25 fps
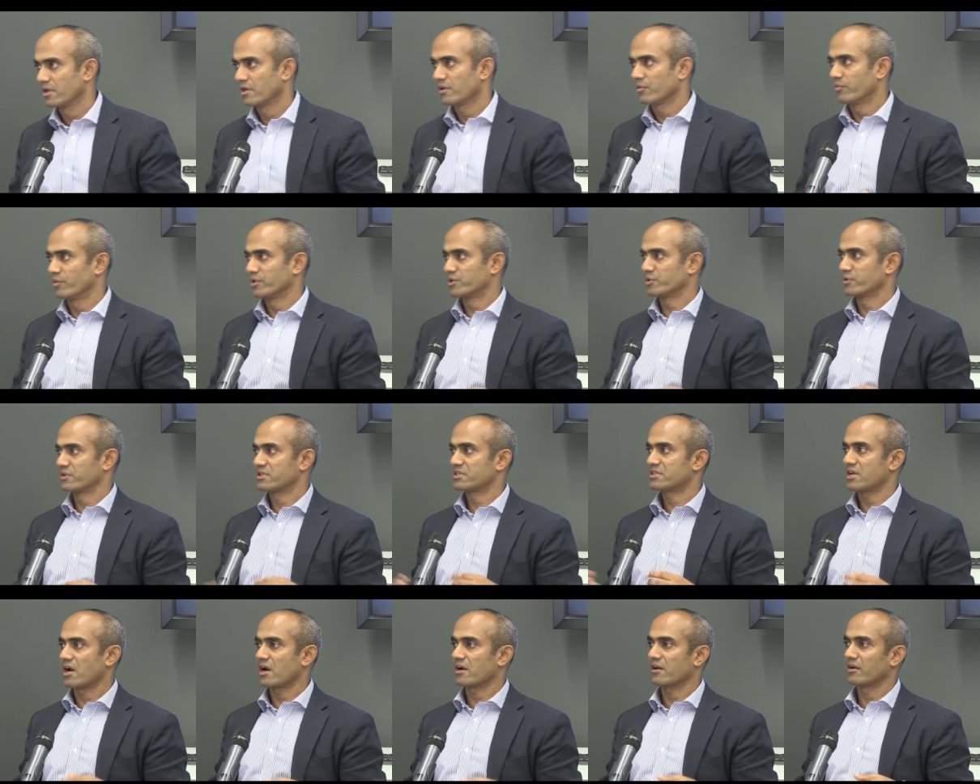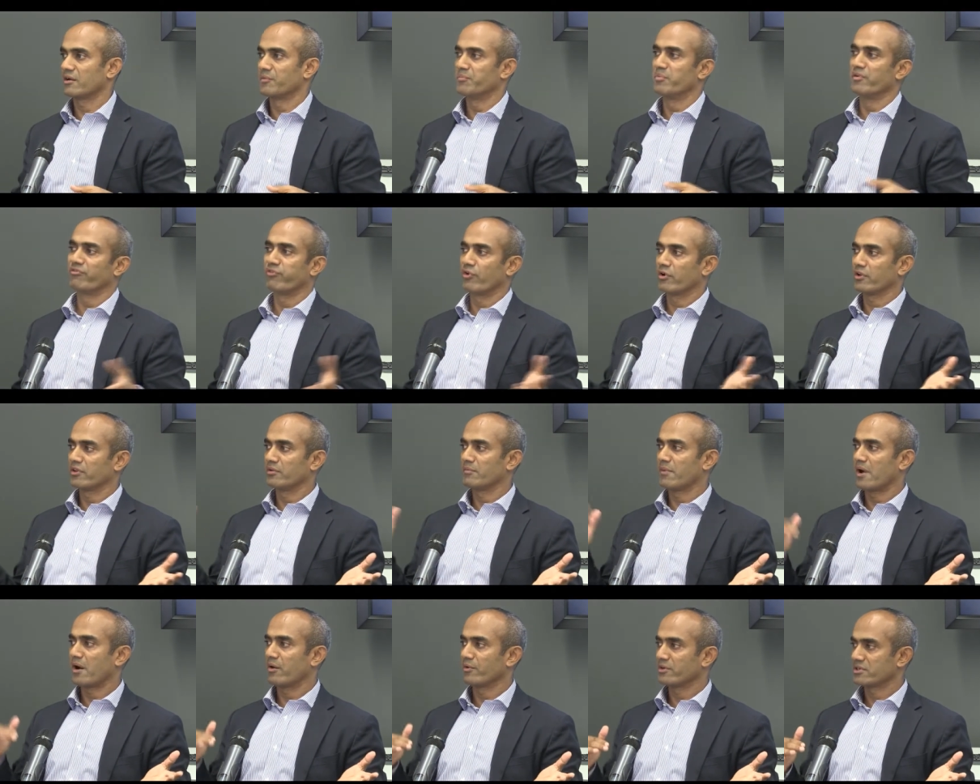which was started before the
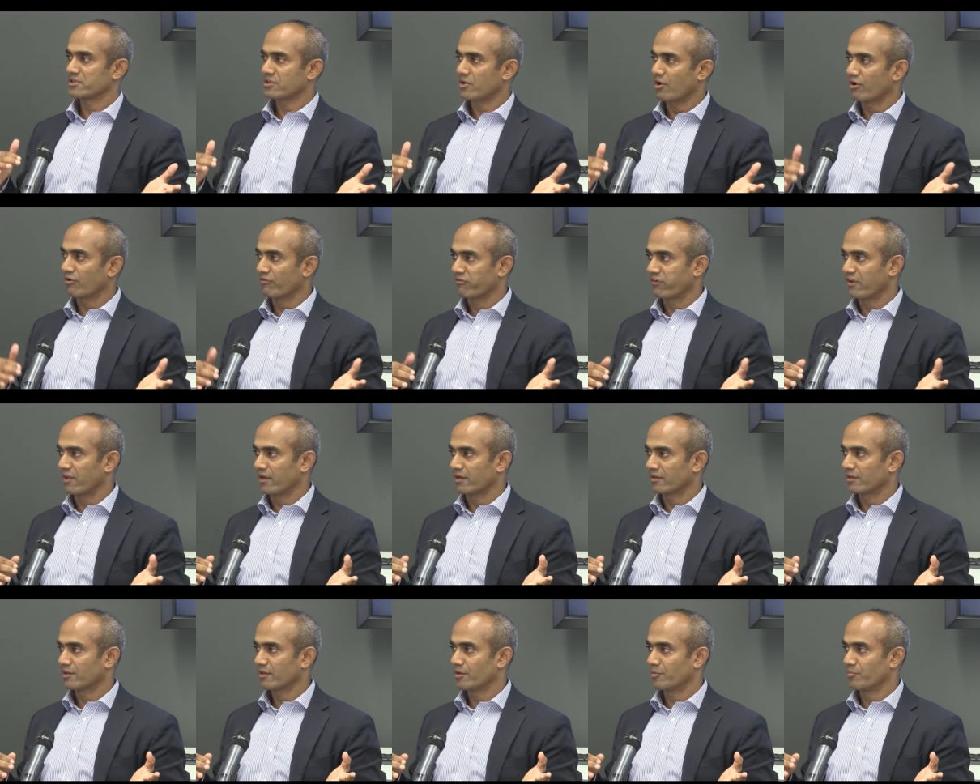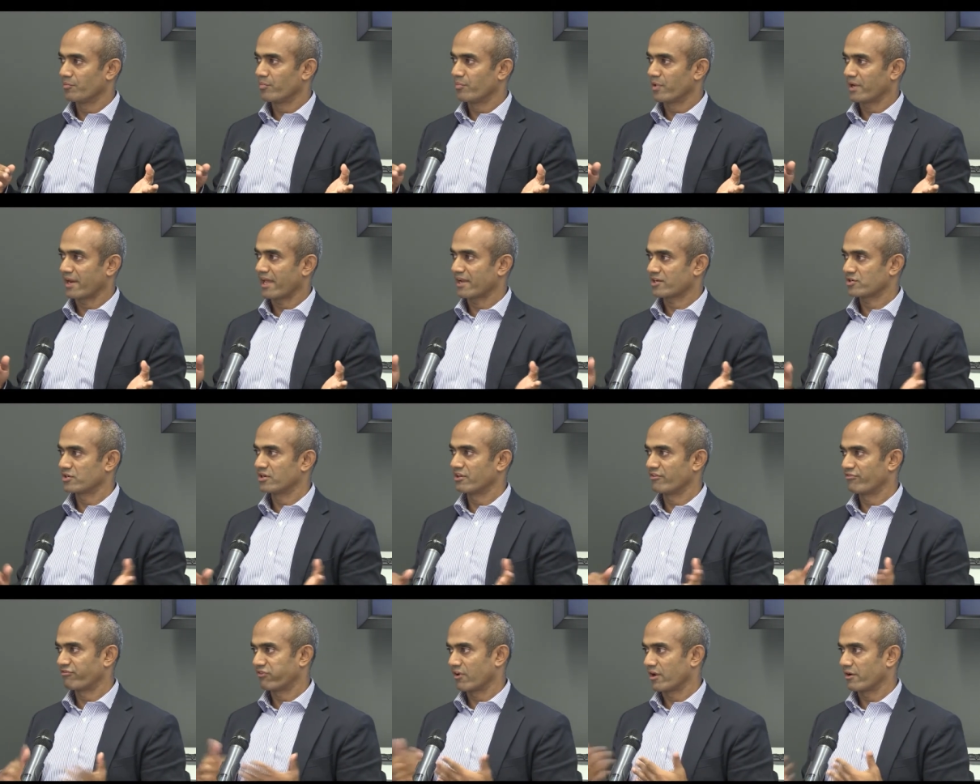Maoist conflict, but
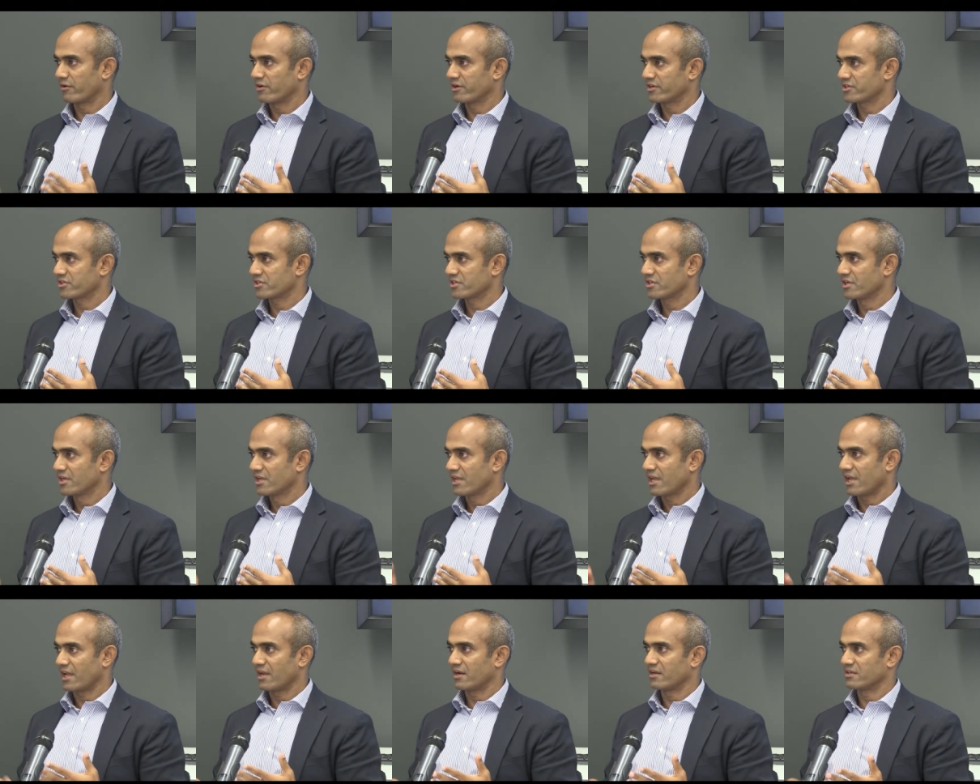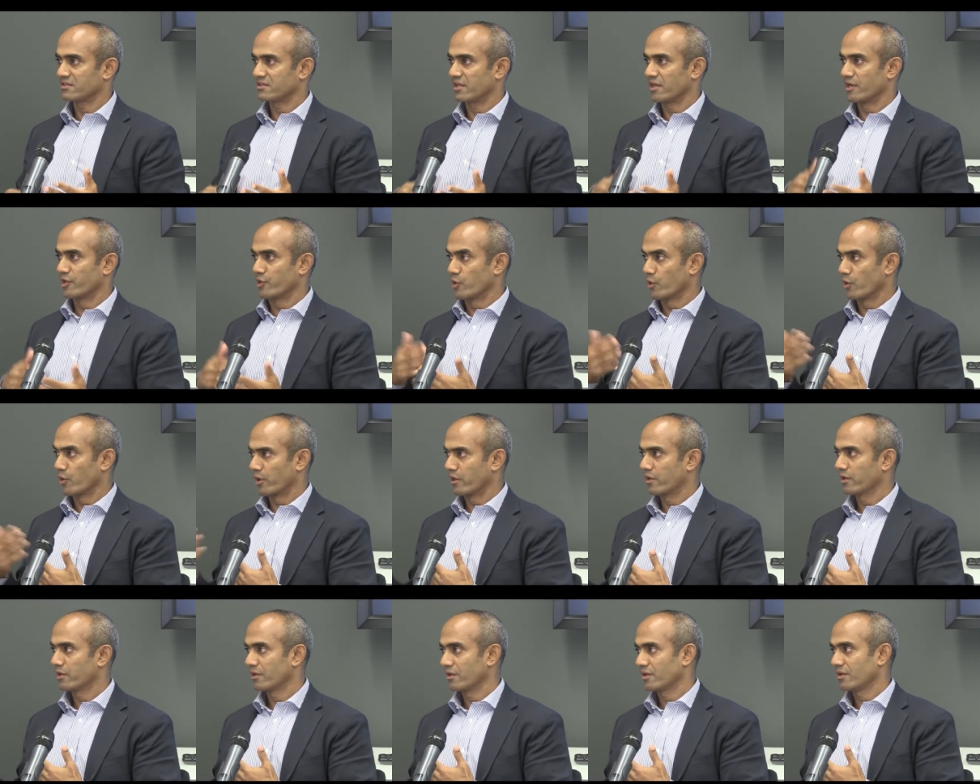actually flourished and has endured